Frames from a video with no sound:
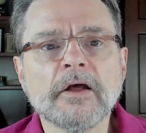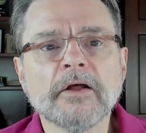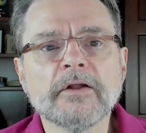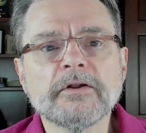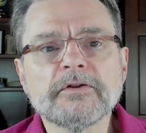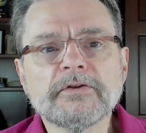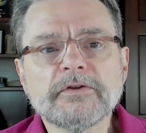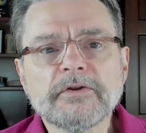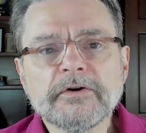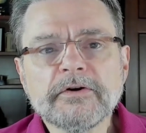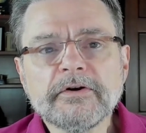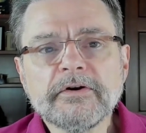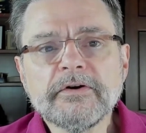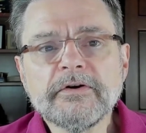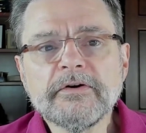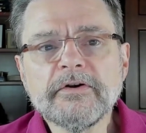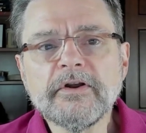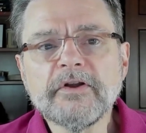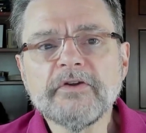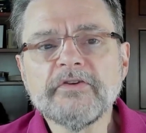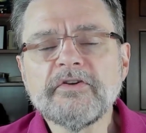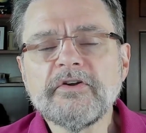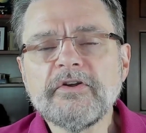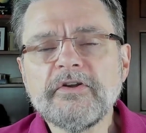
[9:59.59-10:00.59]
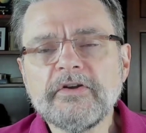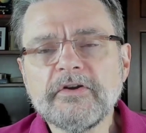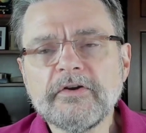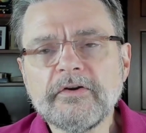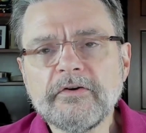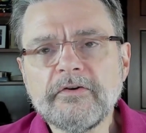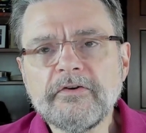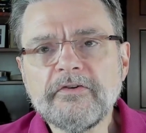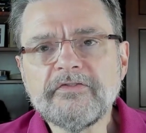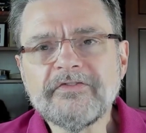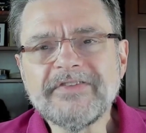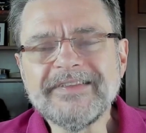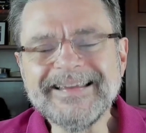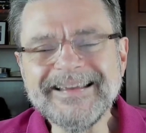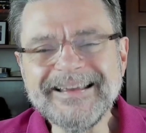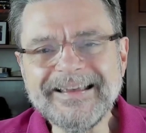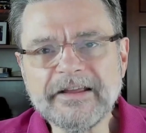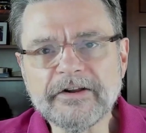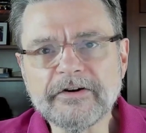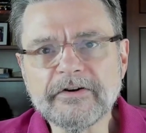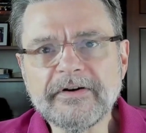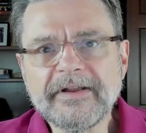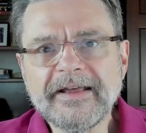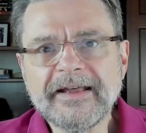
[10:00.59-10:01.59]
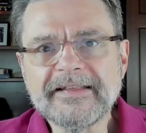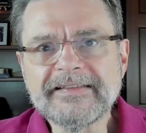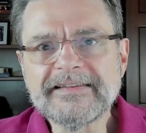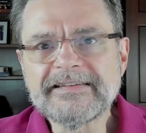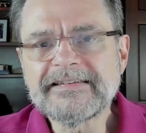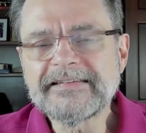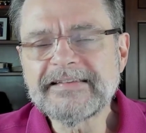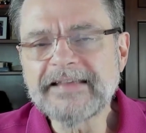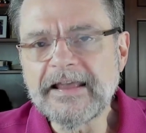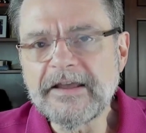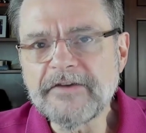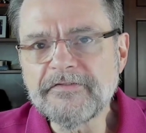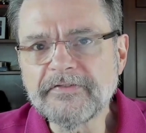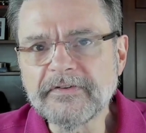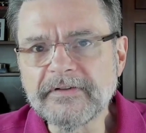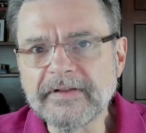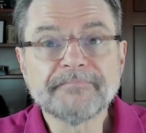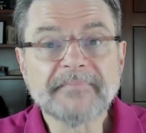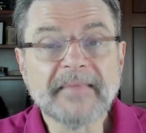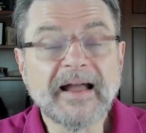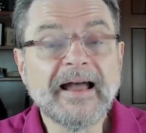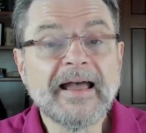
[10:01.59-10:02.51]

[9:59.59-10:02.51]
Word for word: Learn to use the internet safely. I